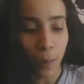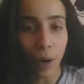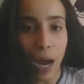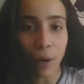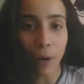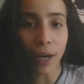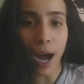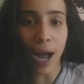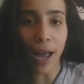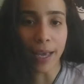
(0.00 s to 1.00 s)
Brown
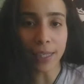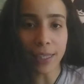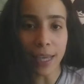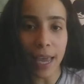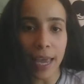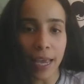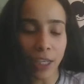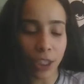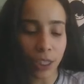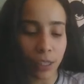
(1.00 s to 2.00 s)
Eyes
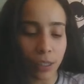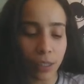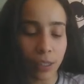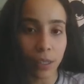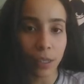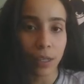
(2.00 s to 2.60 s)
Agents.